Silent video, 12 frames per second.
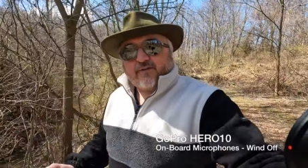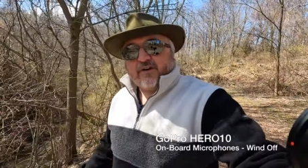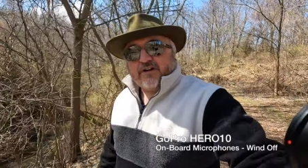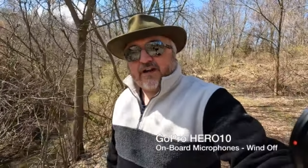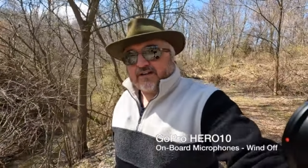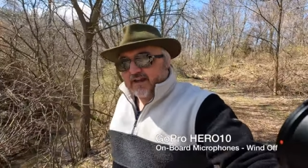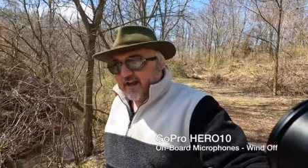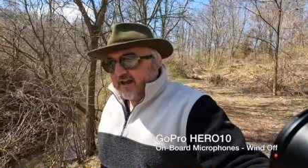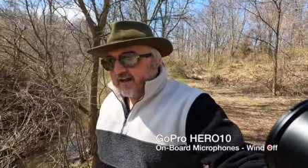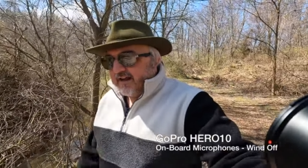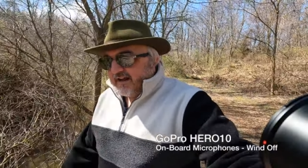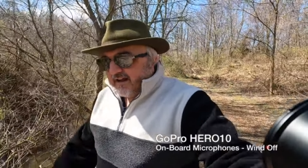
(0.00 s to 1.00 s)
a furry dead
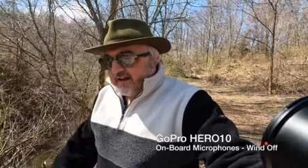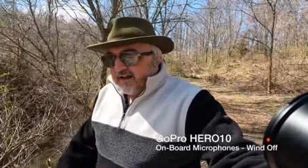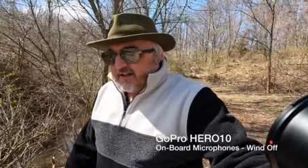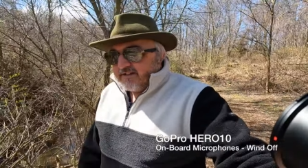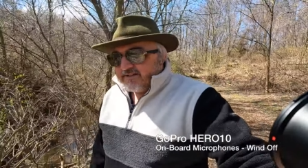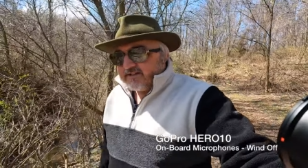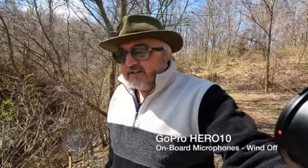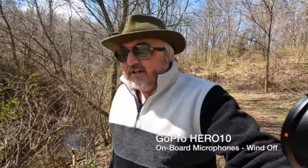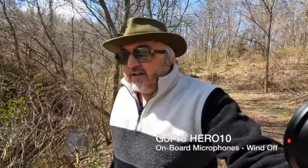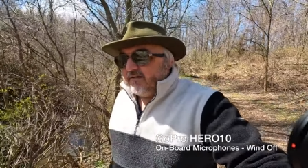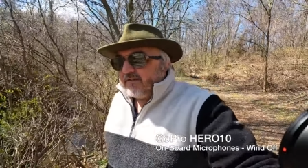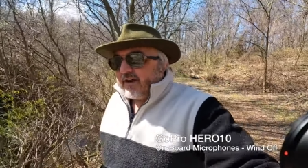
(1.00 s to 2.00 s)
cat
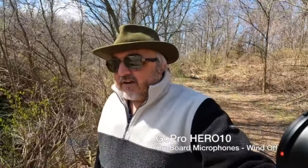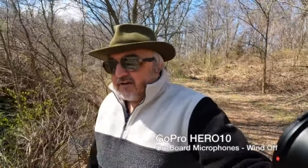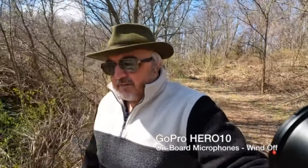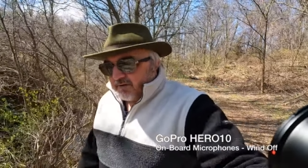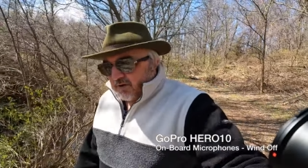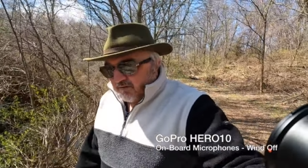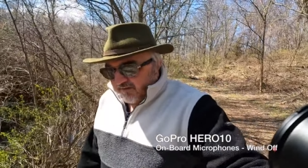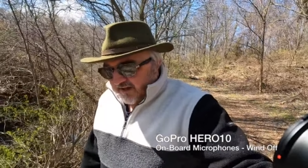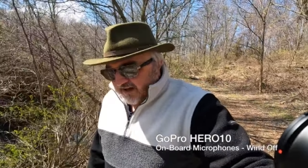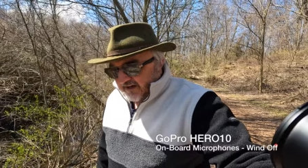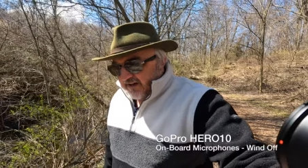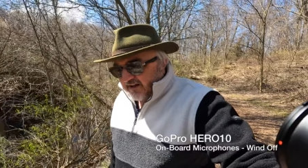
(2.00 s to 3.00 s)
sleeve that I could have put over
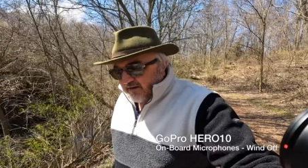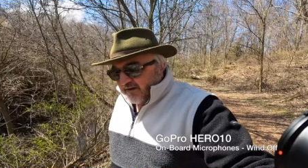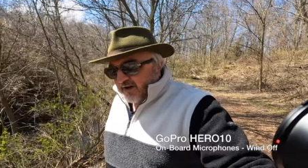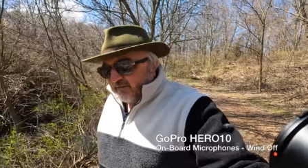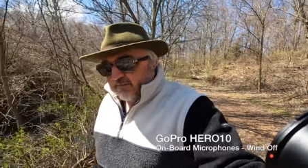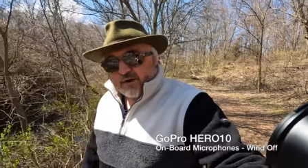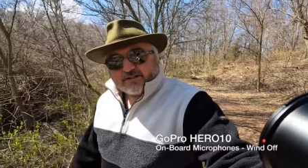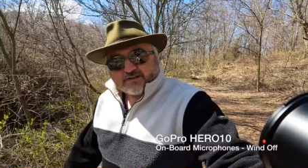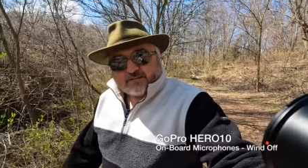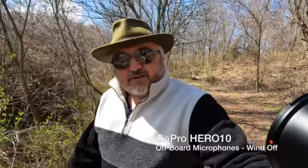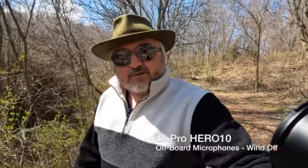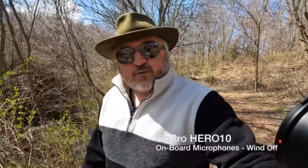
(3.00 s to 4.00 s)
that. That would help break
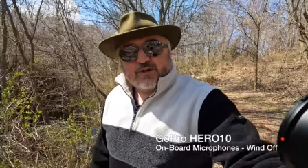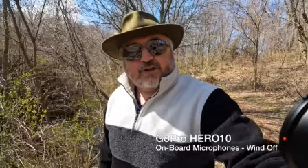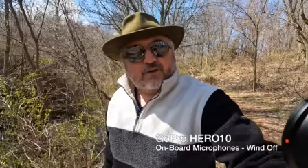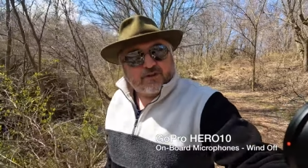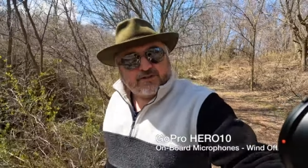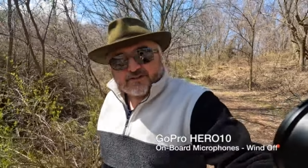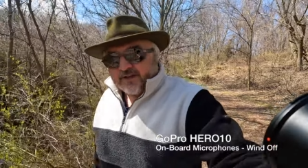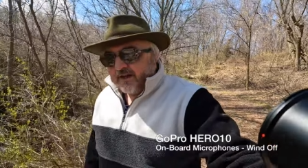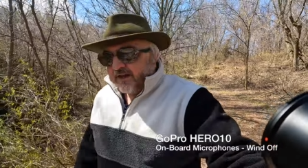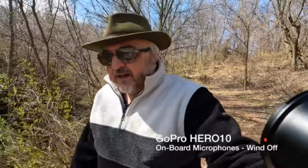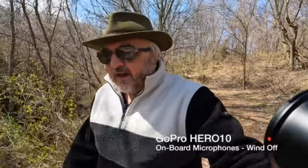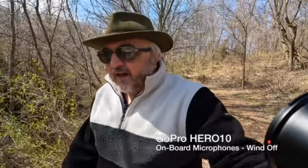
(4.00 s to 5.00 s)
some of this wind noise.
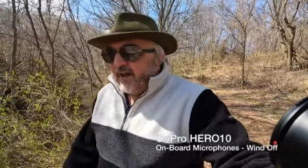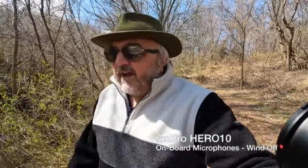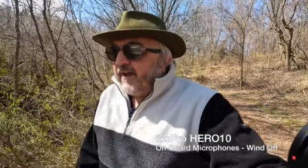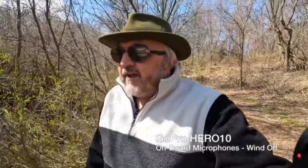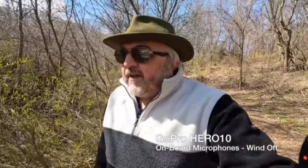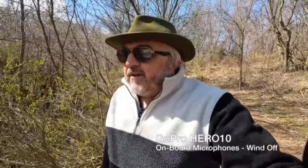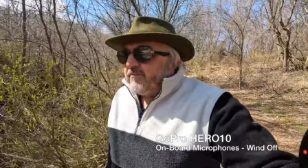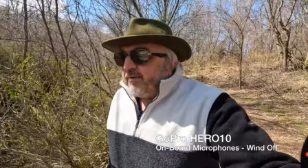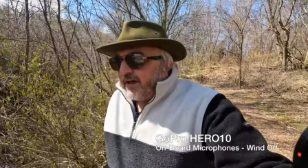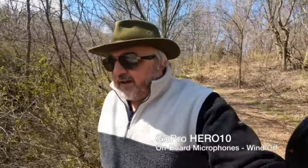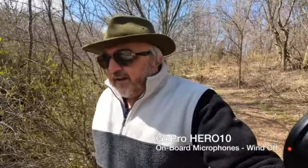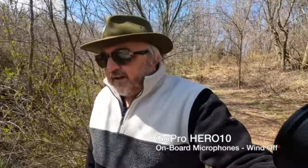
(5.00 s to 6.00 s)

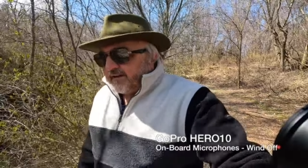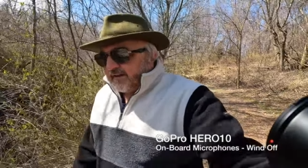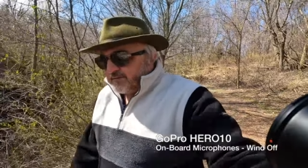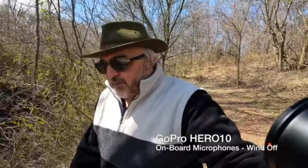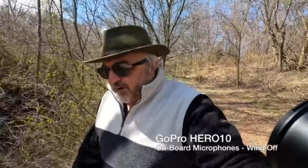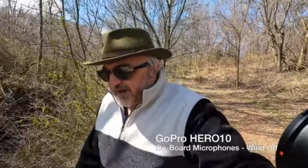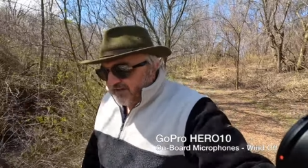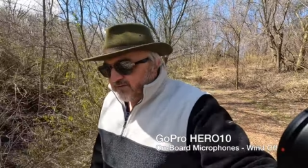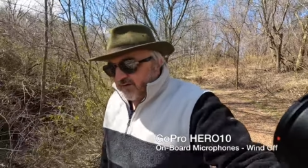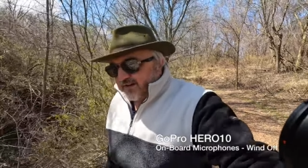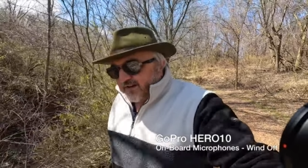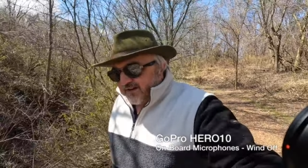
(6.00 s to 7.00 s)
But at this point, I
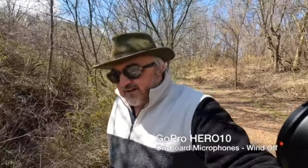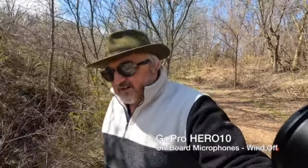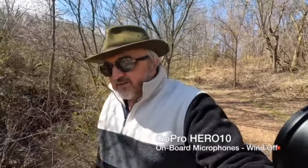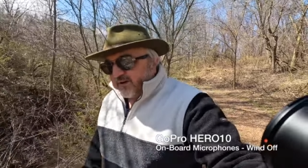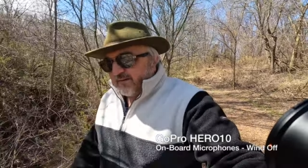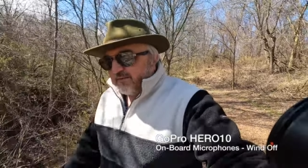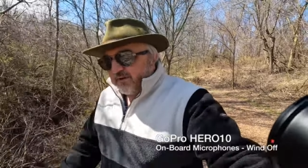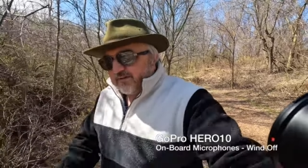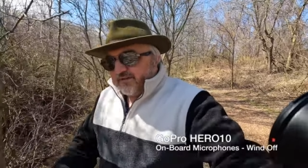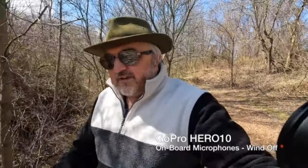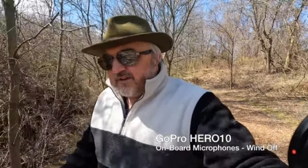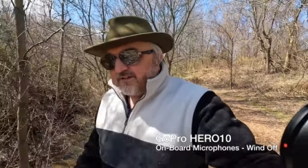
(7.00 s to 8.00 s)
just wanted to try
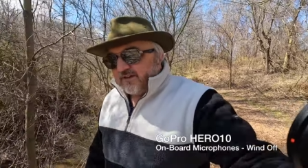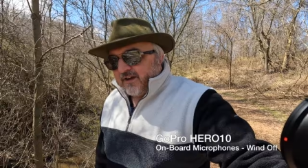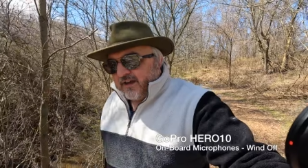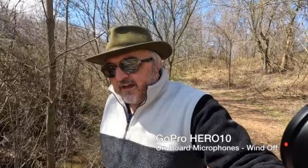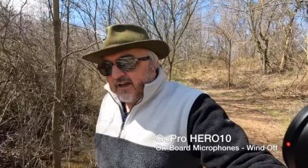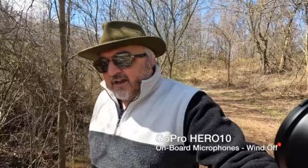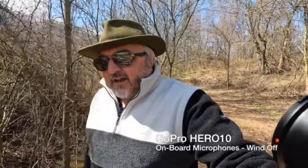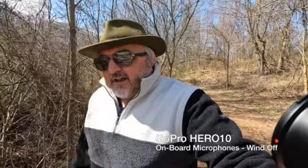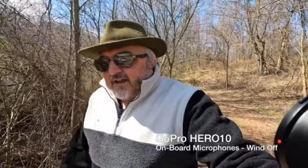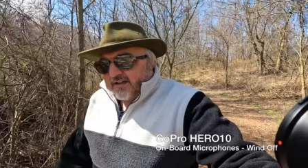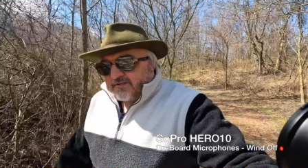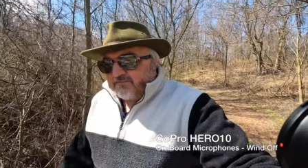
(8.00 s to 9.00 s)
both of these
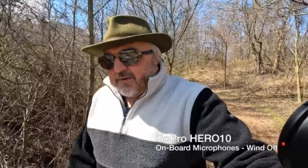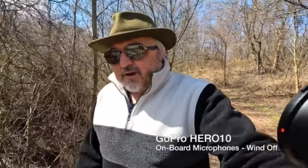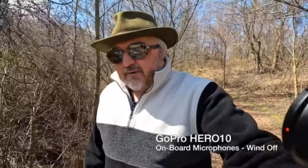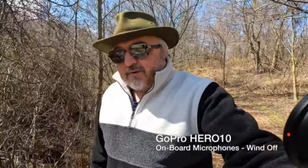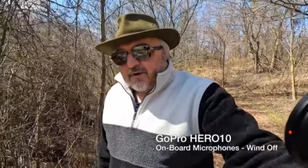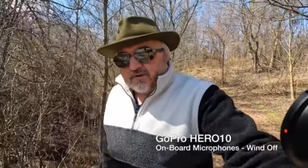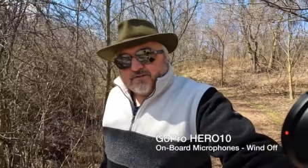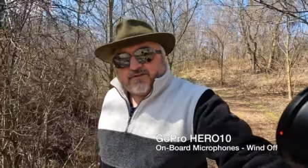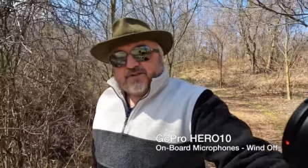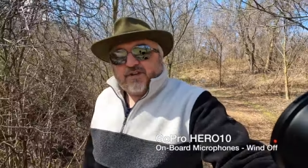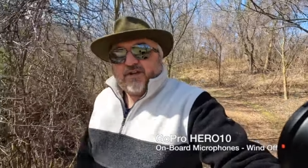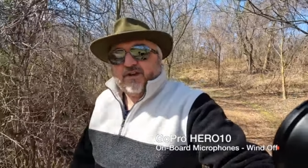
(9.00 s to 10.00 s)
as bare
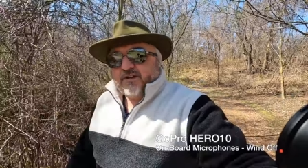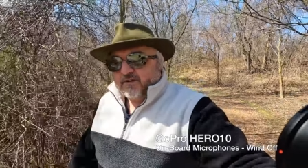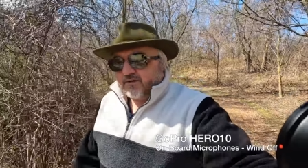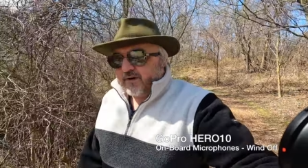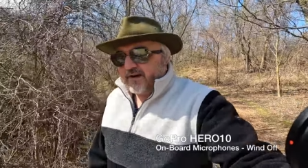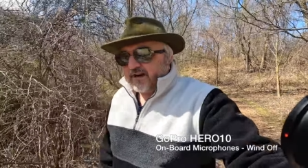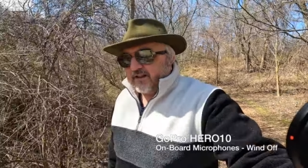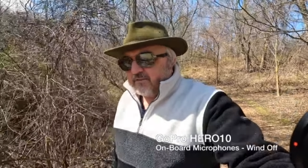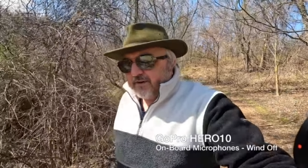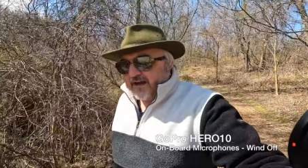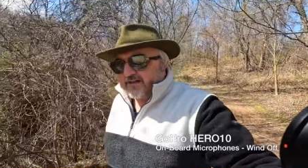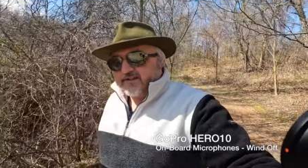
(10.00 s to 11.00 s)
bones, right out of
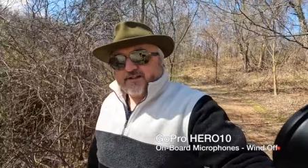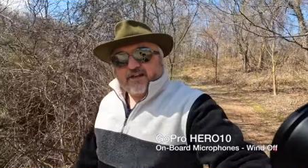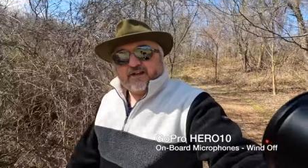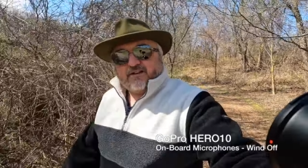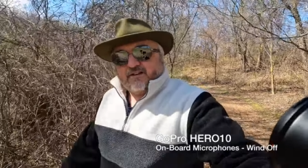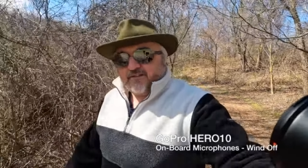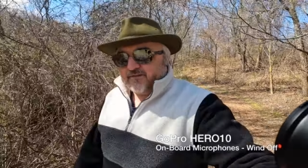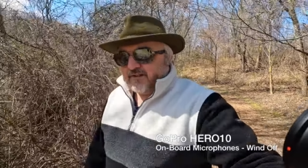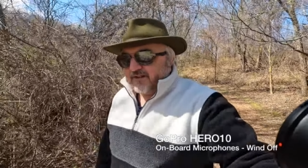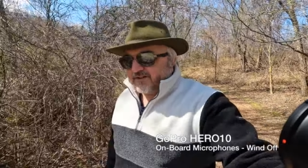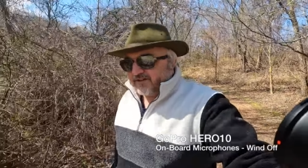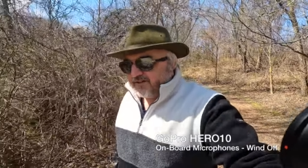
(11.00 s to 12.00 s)
the back seat of the
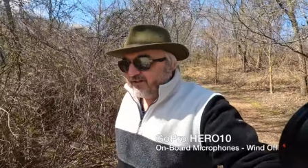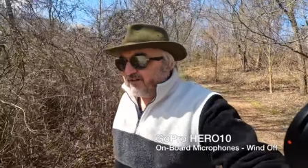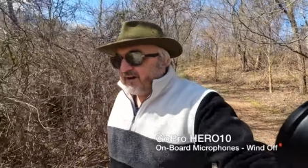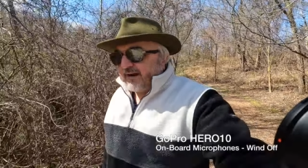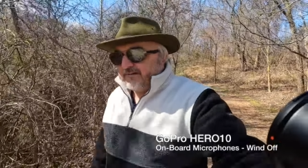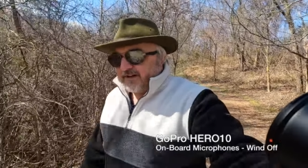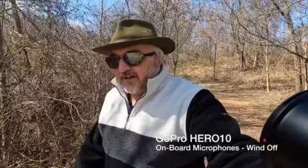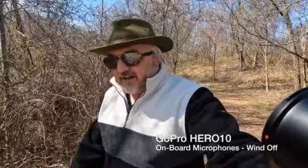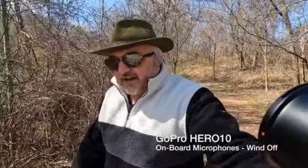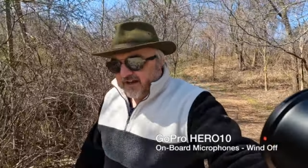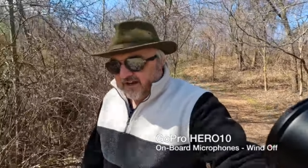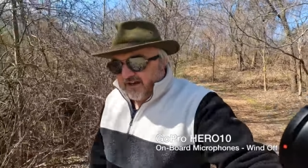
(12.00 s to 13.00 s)
vehicle. Grabbed it,
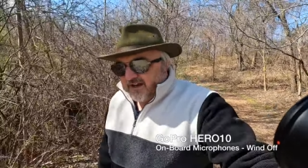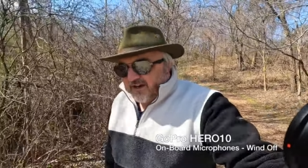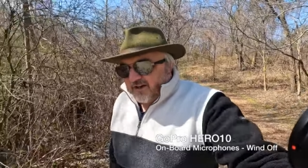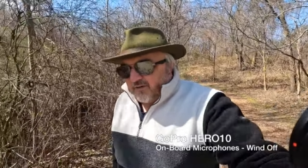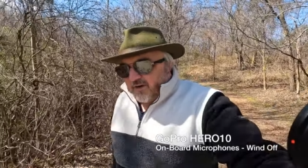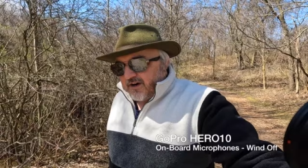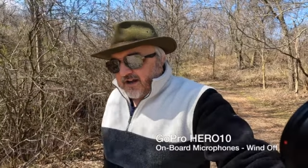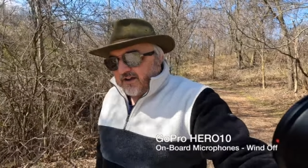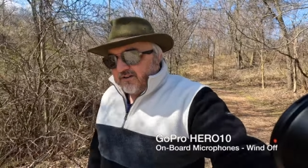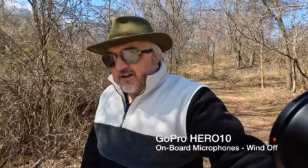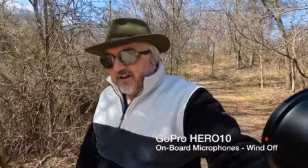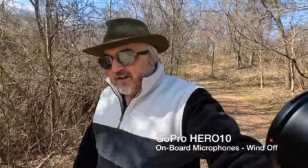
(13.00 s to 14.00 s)
run
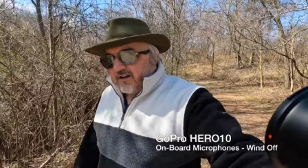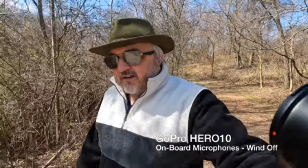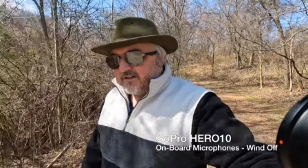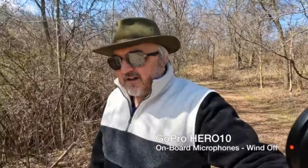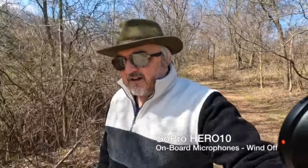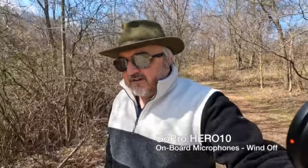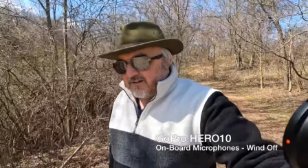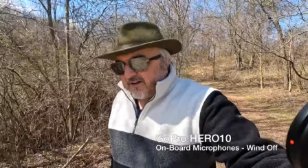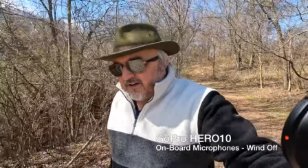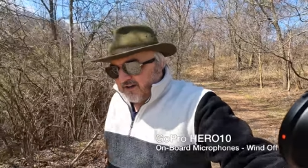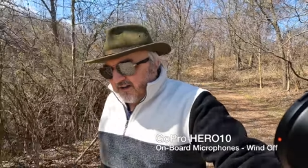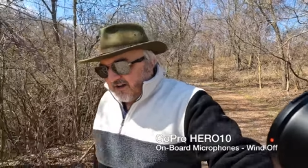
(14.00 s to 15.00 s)
out. Kind of a,